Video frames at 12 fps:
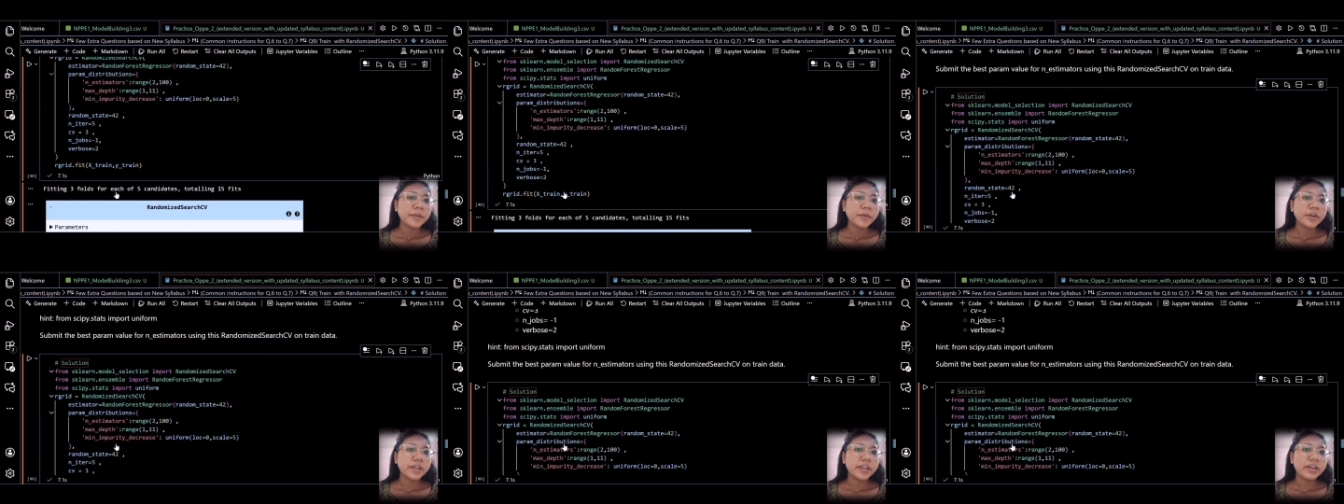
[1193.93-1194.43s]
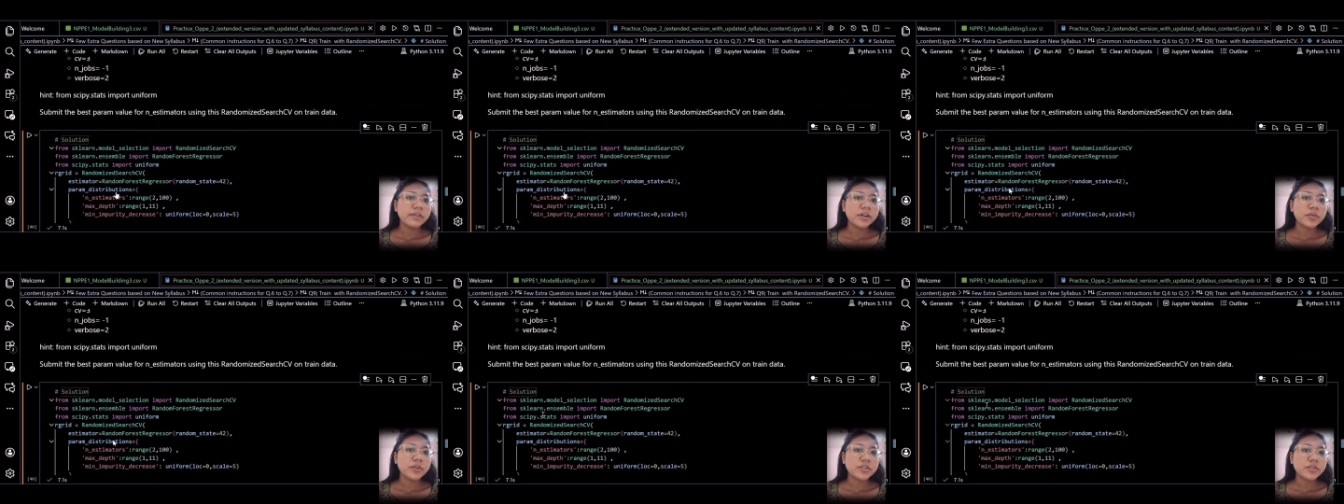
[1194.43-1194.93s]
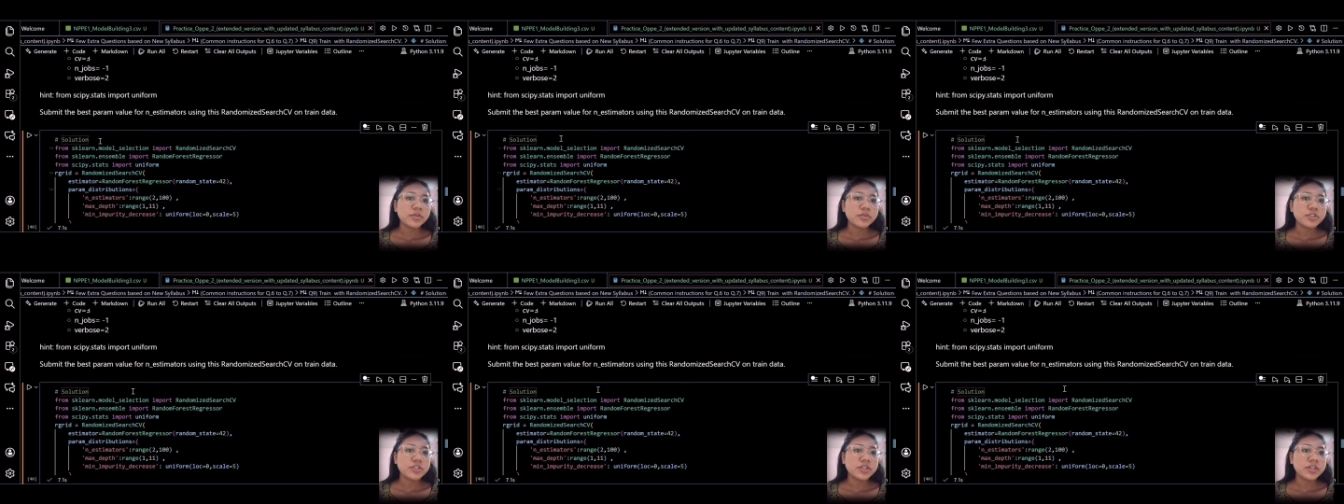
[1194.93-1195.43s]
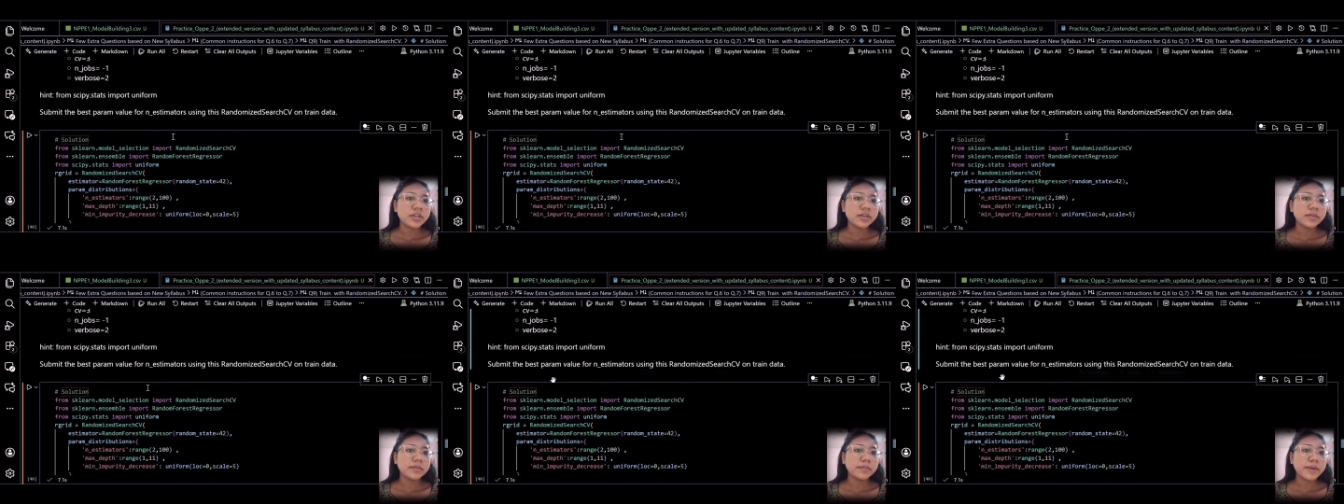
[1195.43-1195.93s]
Okay, what was the
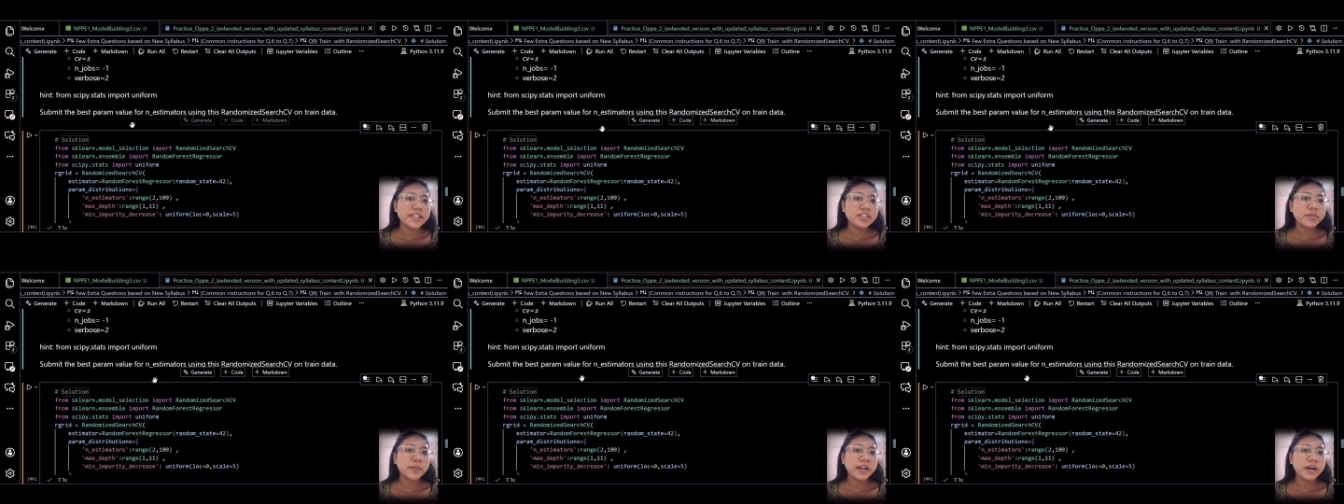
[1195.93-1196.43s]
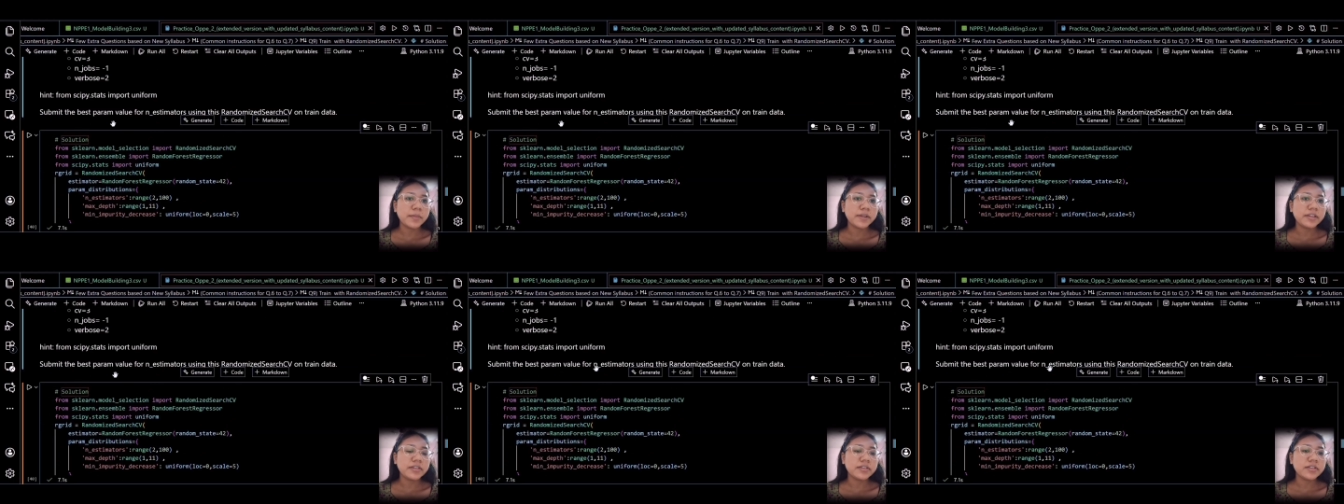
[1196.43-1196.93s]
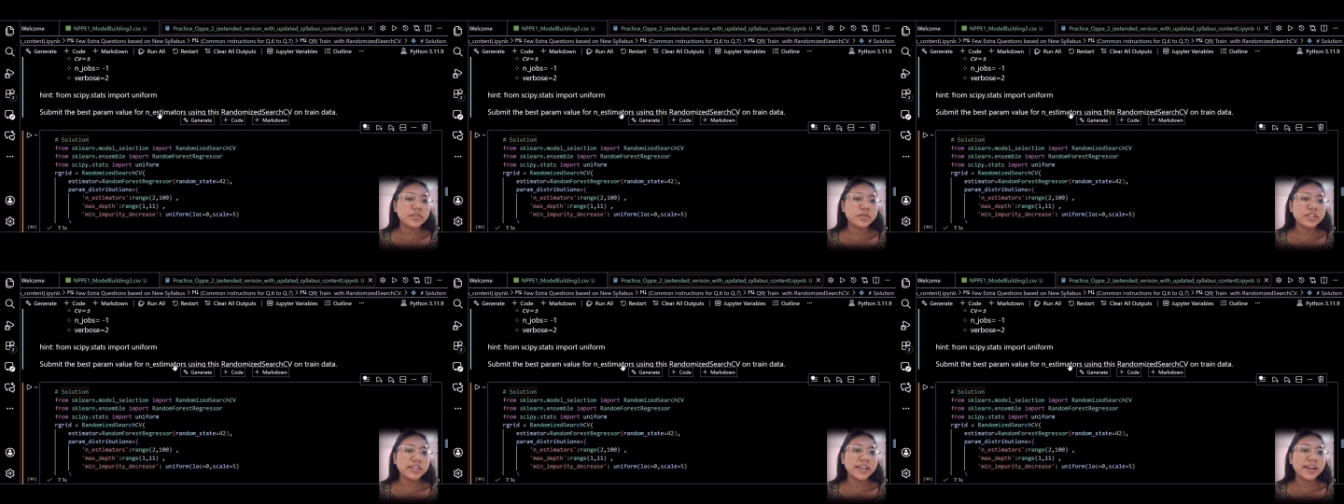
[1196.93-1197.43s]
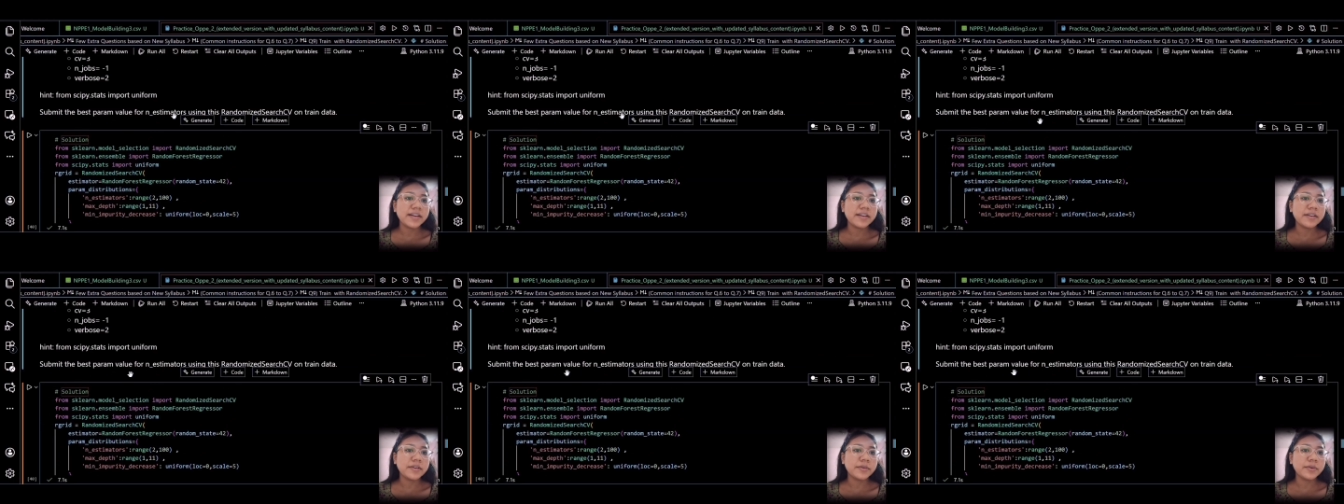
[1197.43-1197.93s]
question? Best parameter using
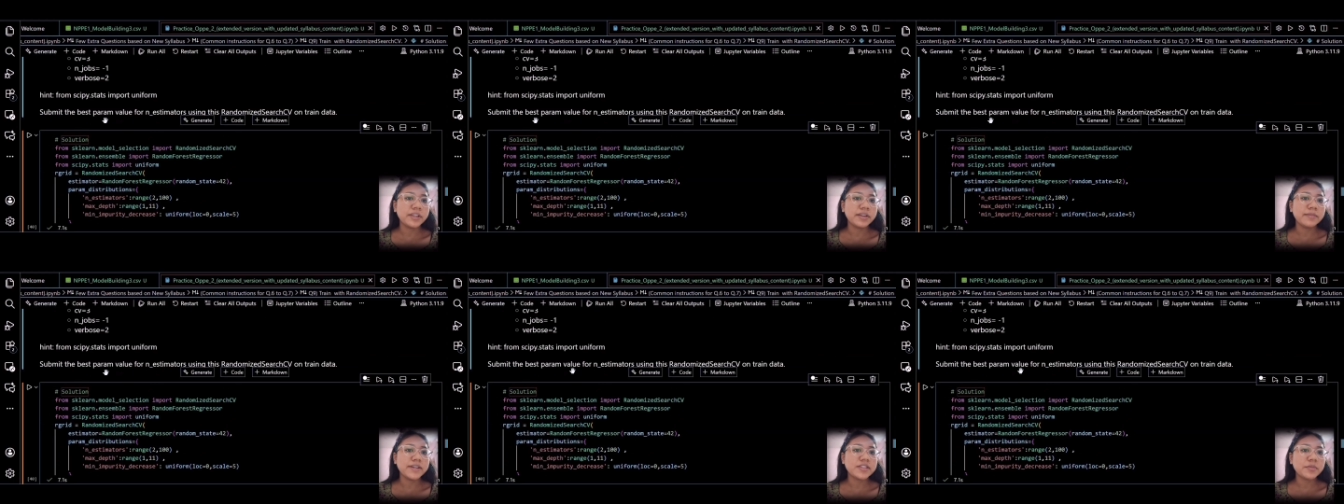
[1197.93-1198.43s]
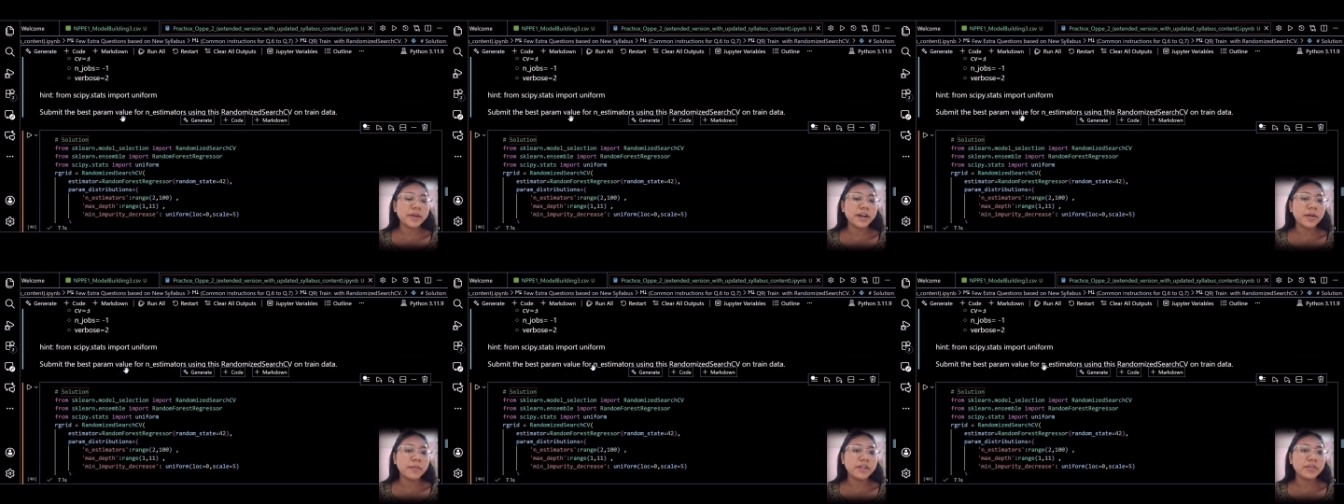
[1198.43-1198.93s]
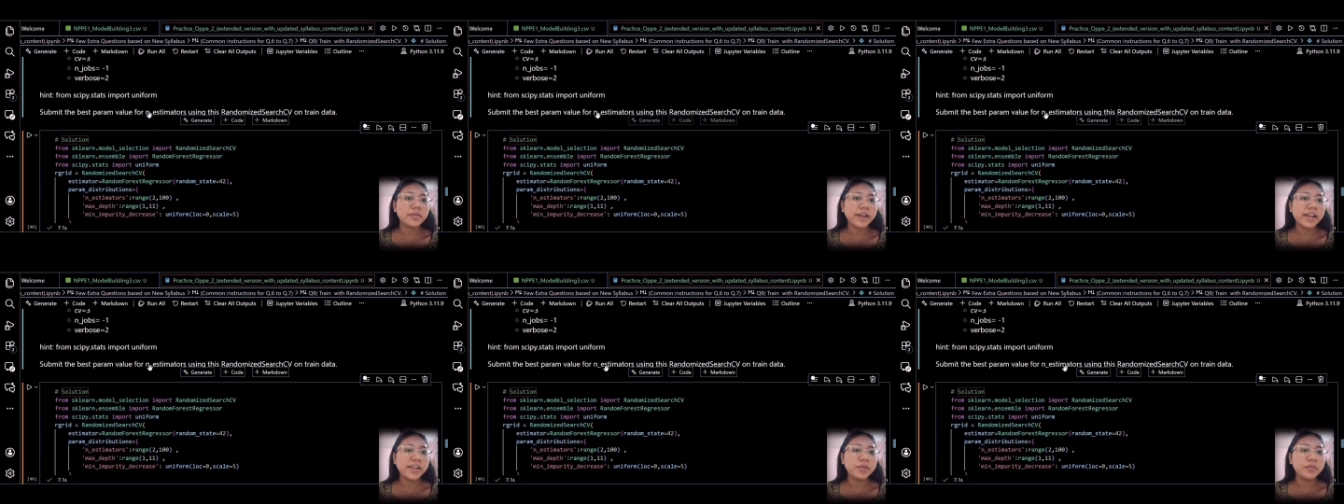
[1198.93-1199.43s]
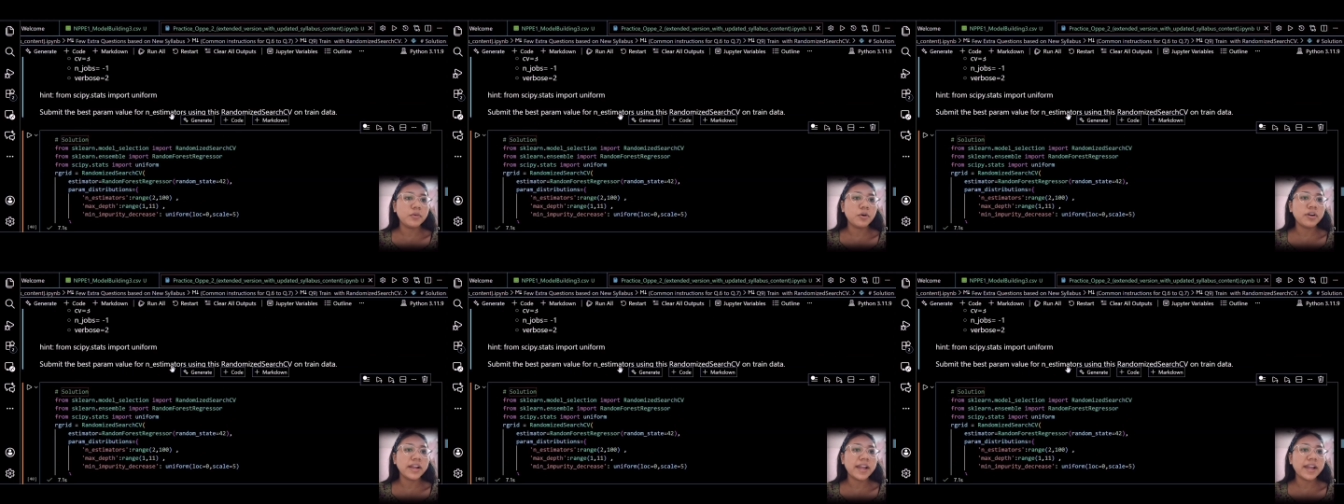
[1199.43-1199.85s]
okay, best parameter value for